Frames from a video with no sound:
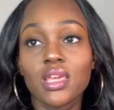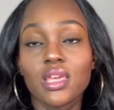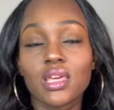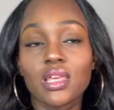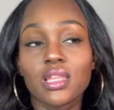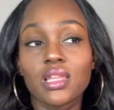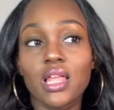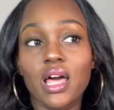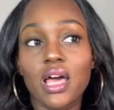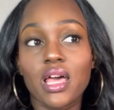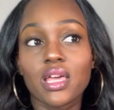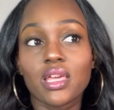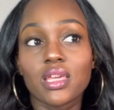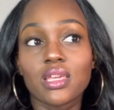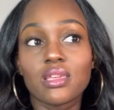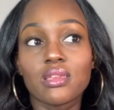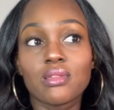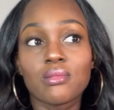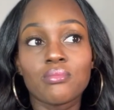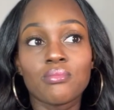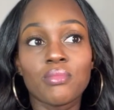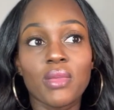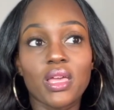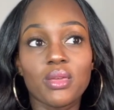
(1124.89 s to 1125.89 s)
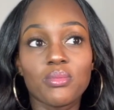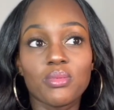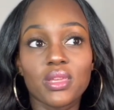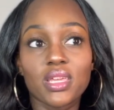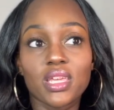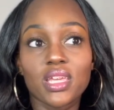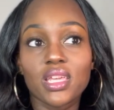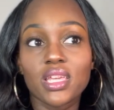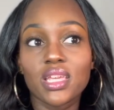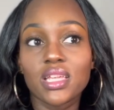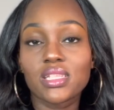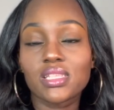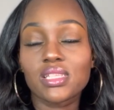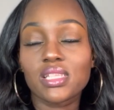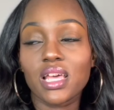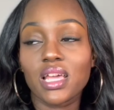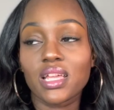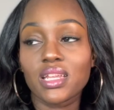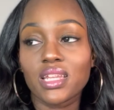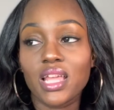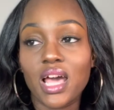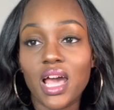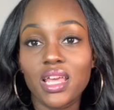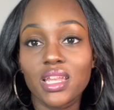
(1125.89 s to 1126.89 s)
like maybe it hits like
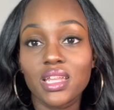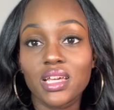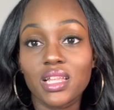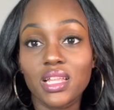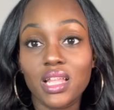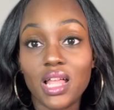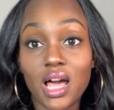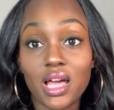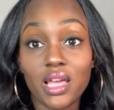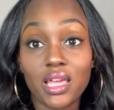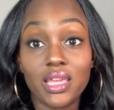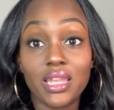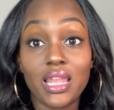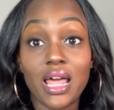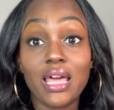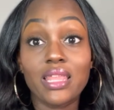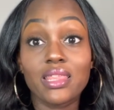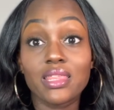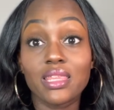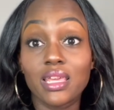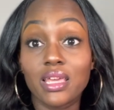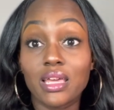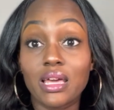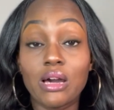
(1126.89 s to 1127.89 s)
nine o'clock and I think,